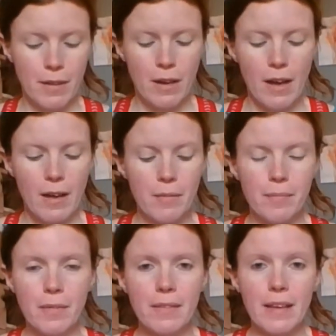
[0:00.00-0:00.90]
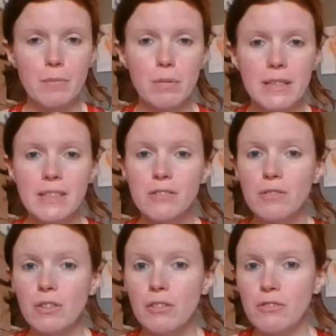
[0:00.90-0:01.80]
then please do
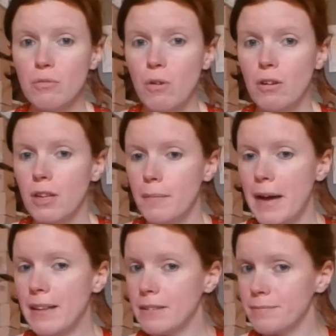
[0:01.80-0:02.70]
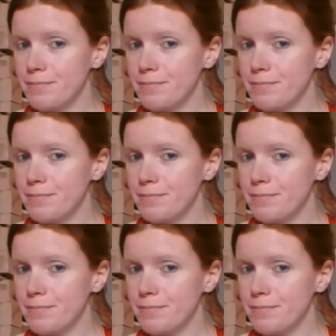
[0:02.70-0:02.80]
use your watercolour palette.